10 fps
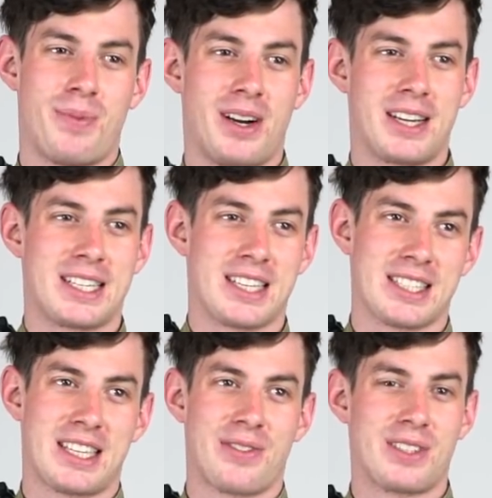but it
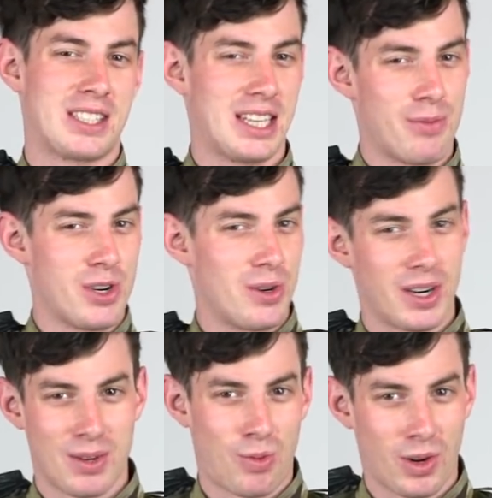doesn't give the same
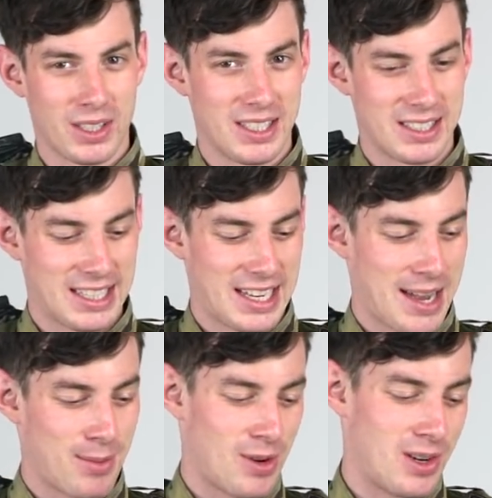recording quality as the
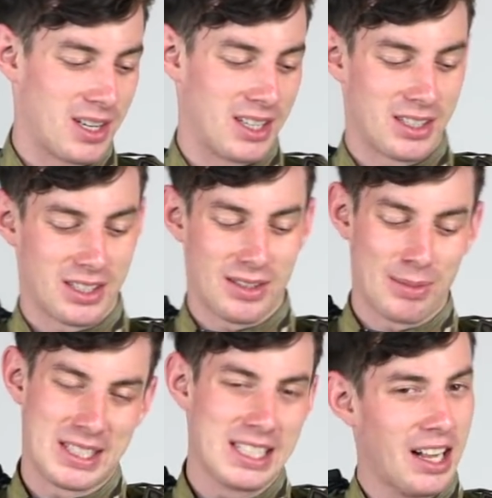camcorder, so
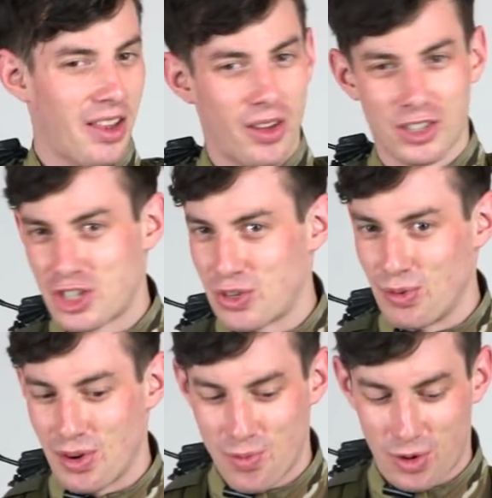I'm still not
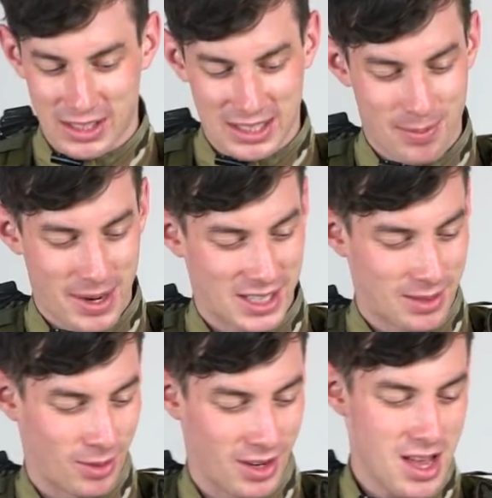sure what's the
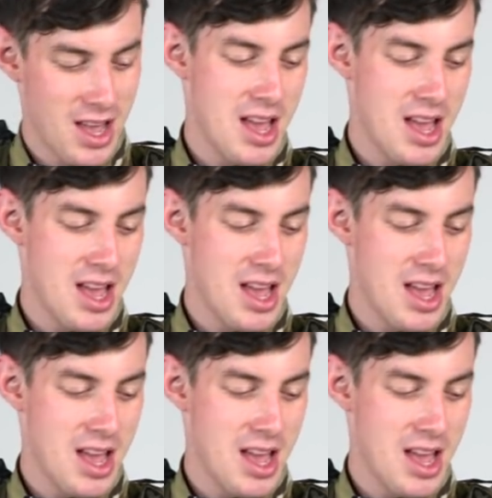best one.